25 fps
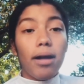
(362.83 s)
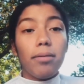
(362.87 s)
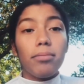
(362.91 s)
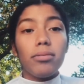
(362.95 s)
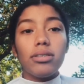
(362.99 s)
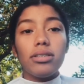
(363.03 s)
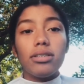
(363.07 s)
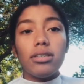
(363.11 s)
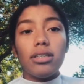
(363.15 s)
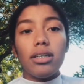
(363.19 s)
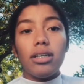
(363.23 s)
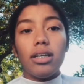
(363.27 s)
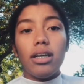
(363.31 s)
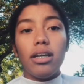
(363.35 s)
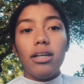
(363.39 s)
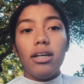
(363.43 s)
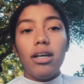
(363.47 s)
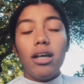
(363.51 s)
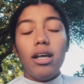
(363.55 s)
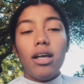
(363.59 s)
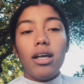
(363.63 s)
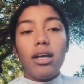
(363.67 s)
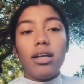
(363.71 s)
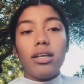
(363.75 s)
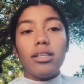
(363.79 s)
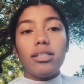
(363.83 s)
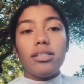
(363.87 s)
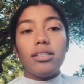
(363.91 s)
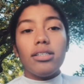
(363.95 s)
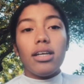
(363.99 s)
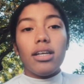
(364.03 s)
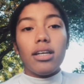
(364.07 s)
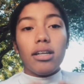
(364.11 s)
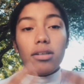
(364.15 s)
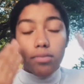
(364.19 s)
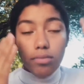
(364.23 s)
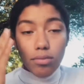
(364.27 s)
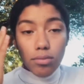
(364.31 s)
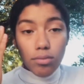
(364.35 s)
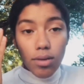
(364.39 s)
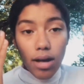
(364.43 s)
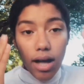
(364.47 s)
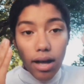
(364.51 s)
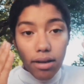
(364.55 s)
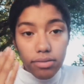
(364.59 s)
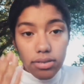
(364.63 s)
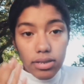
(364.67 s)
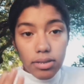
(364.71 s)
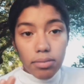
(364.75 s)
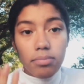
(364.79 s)
study. He said if you
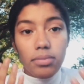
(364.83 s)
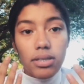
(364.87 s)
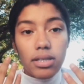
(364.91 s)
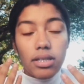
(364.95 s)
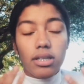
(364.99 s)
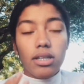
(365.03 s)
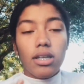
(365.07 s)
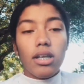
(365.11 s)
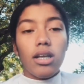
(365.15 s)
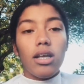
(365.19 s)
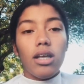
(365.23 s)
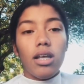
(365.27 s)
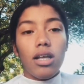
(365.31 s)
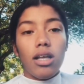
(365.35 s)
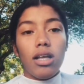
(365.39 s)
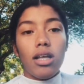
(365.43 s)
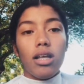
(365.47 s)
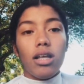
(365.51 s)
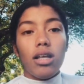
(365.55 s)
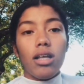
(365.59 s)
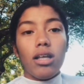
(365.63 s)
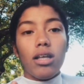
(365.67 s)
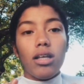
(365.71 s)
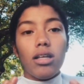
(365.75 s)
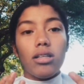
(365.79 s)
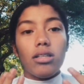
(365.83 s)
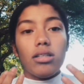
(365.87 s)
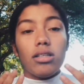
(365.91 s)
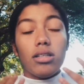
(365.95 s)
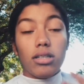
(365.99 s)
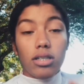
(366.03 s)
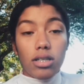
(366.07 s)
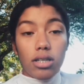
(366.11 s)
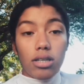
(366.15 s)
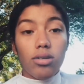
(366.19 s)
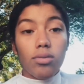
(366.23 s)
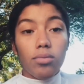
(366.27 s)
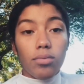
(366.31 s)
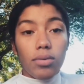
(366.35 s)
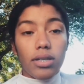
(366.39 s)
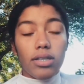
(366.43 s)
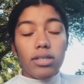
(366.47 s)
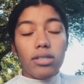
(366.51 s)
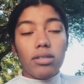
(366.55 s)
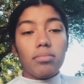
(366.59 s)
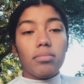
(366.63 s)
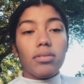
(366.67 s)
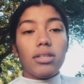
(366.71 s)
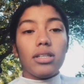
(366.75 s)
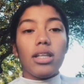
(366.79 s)
have something to deal with,
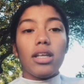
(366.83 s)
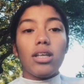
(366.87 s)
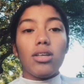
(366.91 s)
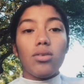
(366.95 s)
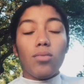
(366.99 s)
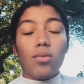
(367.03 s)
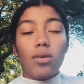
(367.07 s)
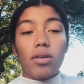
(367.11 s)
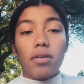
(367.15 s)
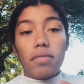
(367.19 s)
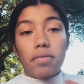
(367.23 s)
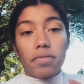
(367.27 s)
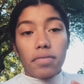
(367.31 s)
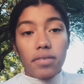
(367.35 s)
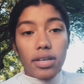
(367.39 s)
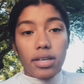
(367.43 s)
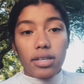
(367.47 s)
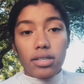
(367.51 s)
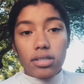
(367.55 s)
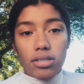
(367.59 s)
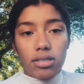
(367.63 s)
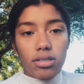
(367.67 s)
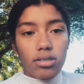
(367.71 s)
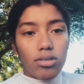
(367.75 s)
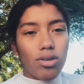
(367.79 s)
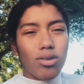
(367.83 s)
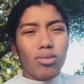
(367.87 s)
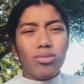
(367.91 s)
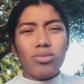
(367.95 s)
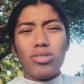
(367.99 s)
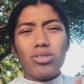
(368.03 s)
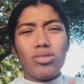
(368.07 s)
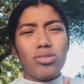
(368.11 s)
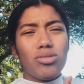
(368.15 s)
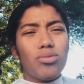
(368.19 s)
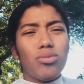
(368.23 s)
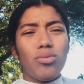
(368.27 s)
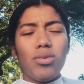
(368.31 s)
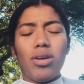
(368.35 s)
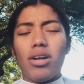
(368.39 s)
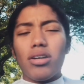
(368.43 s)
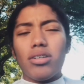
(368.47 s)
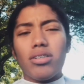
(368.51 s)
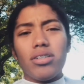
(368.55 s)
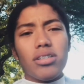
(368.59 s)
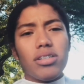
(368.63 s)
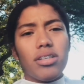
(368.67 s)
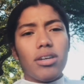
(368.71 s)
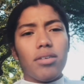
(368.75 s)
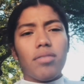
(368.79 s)
something that you want to fix, don't just do it on
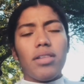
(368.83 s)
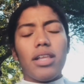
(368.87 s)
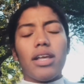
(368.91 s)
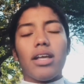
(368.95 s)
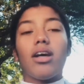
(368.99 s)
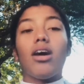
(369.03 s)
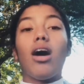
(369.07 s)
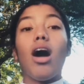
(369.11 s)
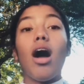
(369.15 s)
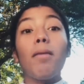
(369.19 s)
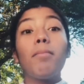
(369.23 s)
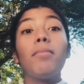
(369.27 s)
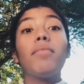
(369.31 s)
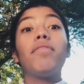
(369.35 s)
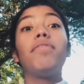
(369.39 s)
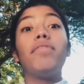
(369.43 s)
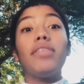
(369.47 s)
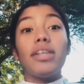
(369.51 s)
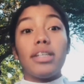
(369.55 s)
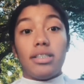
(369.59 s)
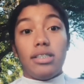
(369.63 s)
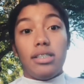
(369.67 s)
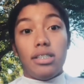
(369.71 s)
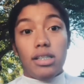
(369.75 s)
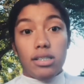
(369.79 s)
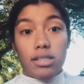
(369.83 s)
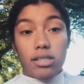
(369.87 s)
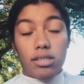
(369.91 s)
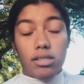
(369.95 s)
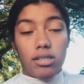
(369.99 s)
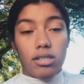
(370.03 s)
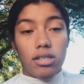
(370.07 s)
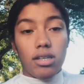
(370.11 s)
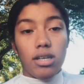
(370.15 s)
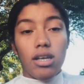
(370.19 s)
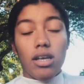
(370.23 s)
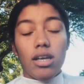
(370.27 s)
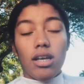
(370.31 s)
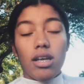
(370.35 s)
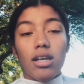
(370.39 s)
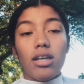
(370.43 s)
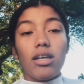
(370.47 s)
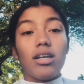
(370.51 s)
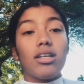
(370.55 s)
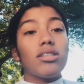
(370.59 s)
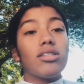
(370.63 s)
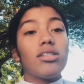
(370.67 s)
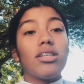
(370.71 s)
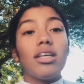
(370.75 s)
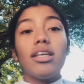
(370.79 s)
yourself. Like, I'm gonna fix this.
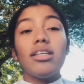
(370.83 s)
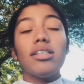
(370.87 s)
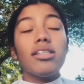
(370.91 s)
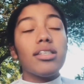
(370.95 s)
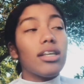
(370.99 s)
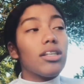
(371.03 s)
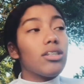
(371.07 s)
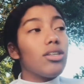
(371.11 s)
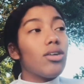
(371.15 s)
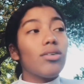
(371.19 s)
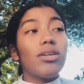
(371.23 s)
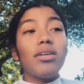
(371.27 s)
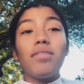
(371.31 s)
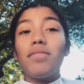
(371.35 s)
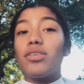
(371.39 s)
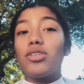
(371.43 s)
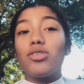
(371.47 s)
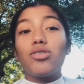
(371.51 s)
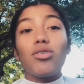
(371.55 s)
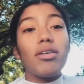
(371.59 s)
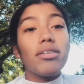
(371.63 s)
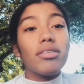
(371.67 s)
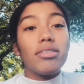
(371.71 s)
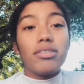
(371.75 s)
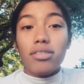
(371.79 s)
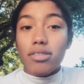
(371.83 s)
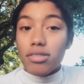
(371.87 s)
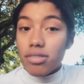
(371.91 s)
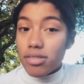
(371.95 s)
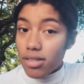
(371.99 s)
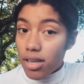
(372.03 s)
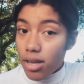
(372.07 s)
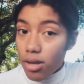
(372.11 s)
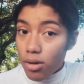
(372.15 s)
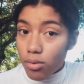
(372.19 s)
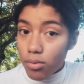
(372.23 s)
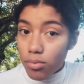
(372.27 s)
Because he said don't even trust yourself.